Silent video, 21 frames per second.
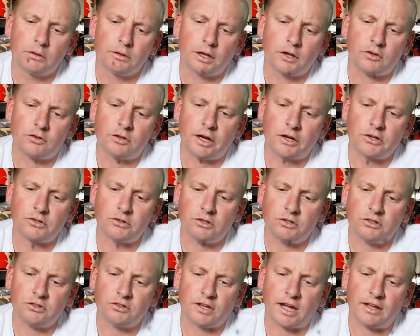Doesn't
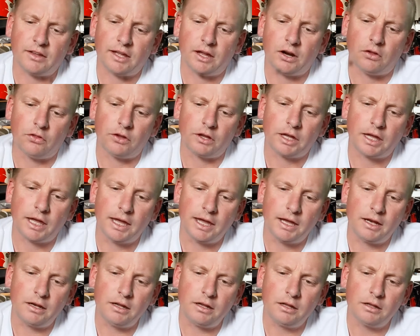actually state that on the
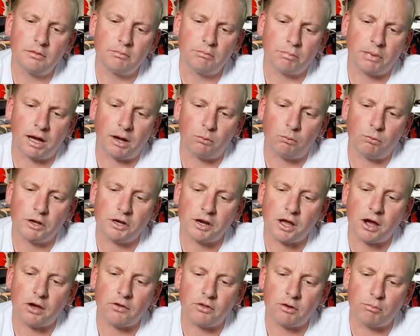can, but we
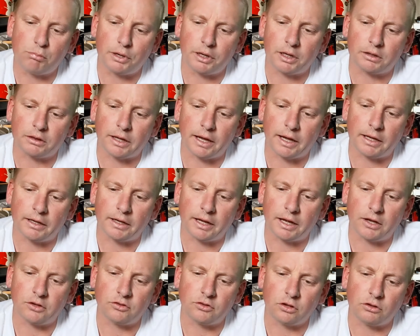know that Brick Lane
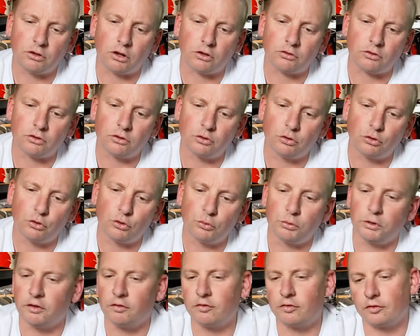has a lot to do
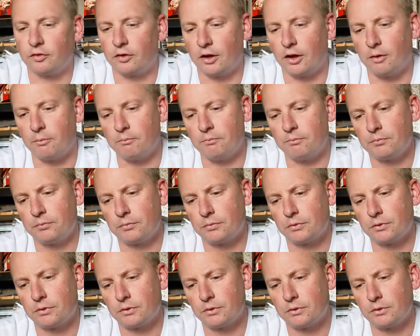with
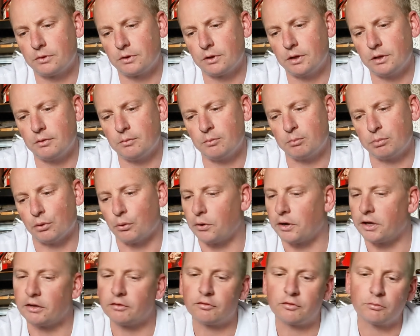
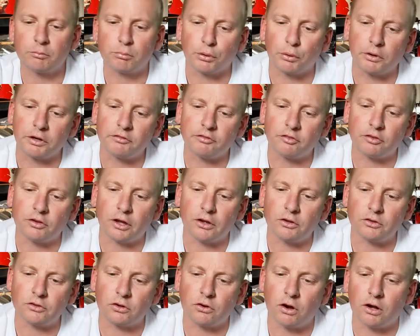brewing for
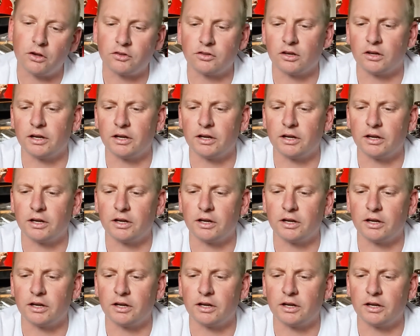those guys.